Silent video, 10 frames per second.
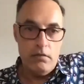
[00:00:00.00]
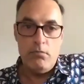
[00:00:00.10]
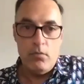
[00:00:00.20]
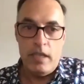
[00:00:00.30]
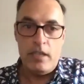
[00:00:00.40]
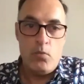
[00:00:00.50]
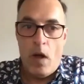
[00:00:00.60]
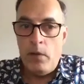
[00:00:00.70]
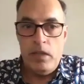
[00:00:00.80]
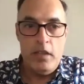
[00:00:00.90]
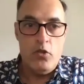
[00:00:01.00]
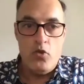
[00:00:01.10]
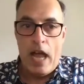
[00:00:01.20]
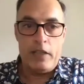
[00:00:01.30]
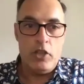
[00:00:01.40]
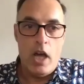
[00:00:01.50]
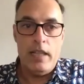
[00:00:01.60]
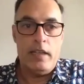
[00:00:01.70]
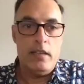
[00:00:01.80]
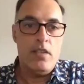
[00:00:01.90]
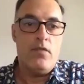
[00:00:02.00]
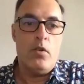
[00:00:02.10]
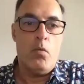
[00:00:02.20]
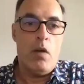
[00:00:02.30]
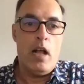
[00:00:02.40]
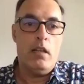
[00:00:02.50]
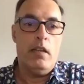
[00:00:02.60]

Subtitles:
that's why it dragged on like this for a while.